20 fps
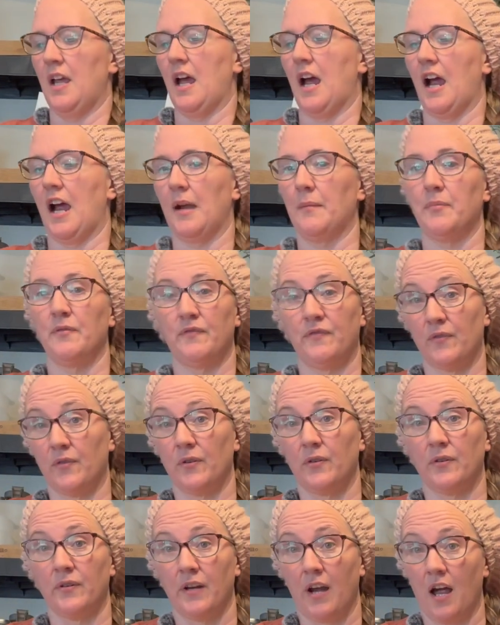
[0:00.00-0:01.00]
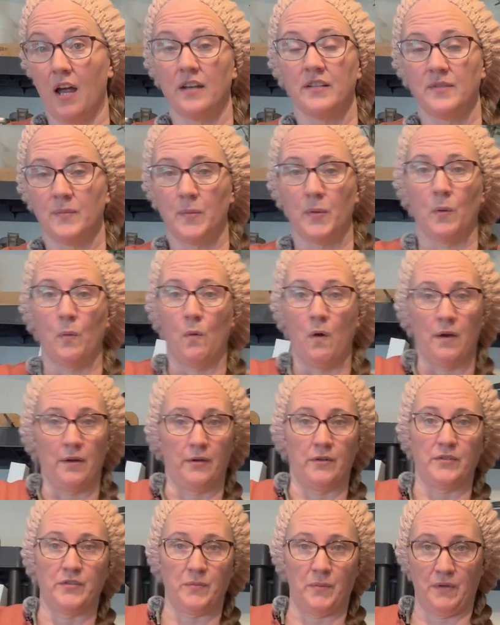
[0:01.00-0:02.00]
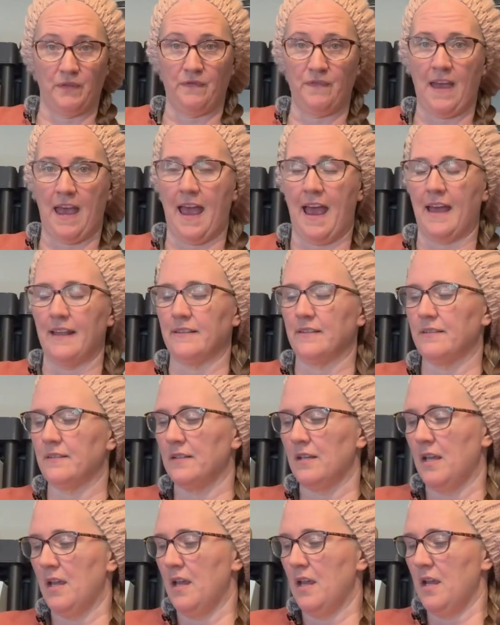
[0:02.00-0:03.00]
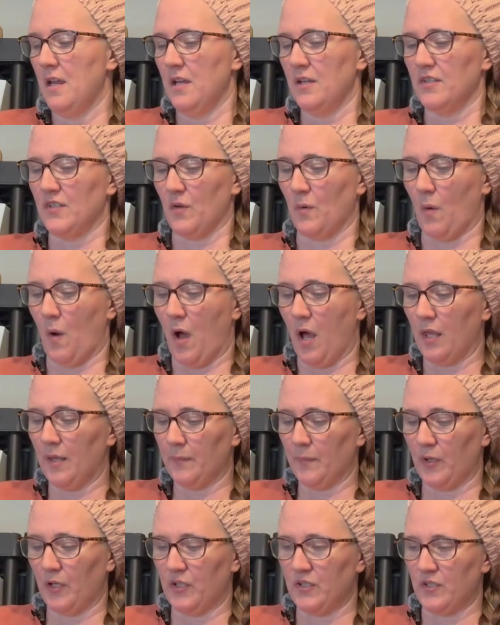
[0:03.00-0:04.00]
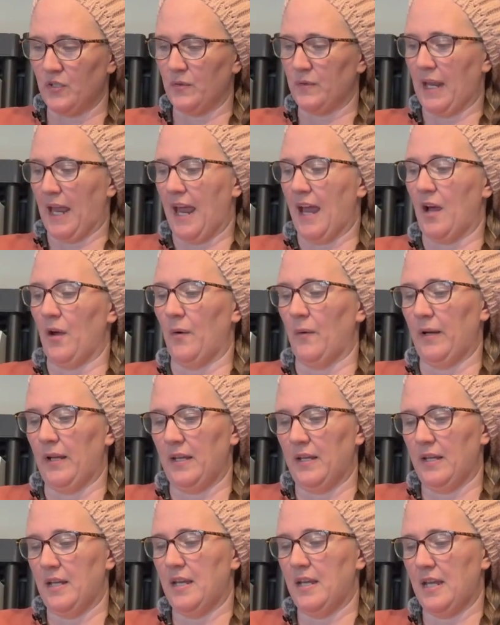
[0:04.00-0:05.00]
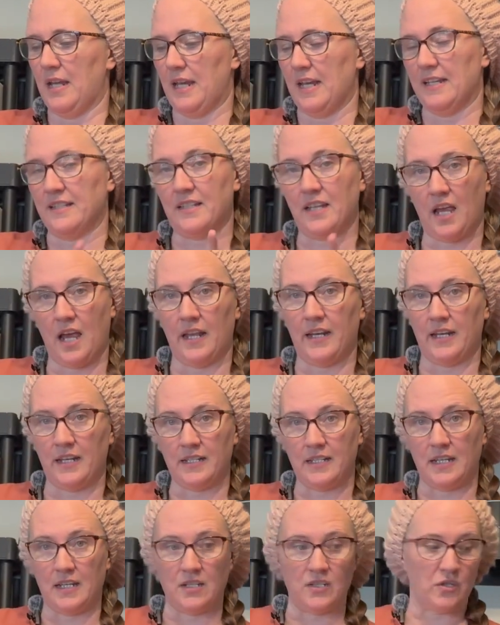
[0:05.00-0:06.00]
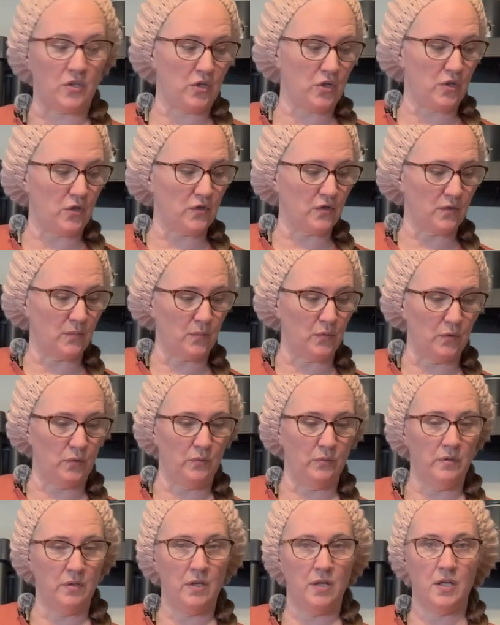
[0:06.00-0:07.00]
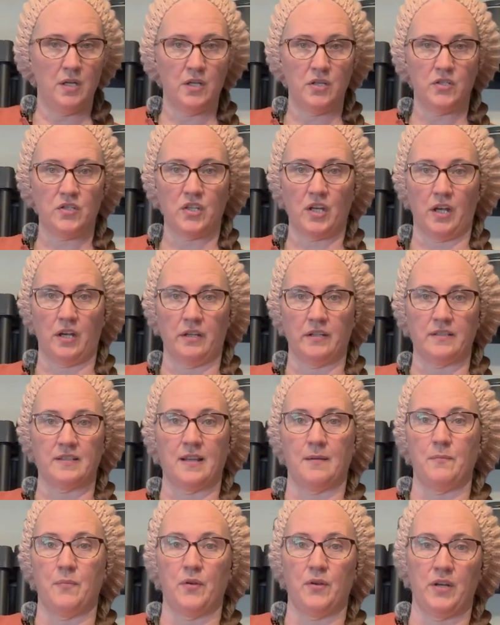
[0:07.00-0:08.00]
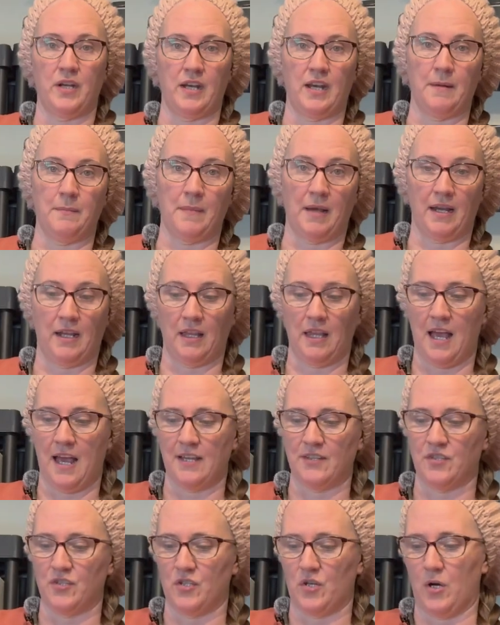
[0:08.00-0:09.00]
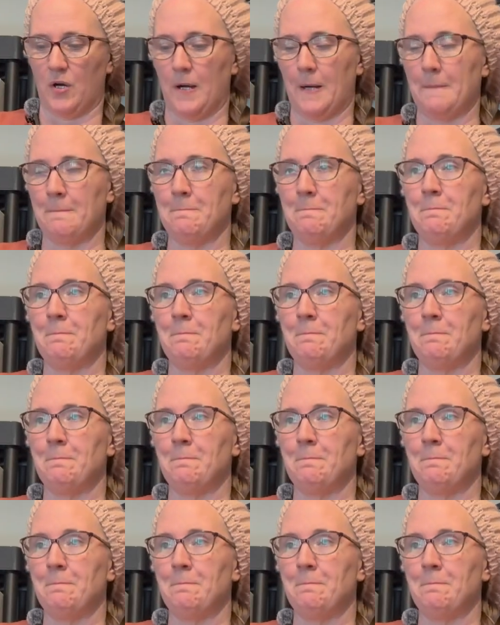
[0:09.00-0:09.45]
I prefer not to put waters with fats. So all I'm going to do now is cut it into usable chunks and put it in my glass jar.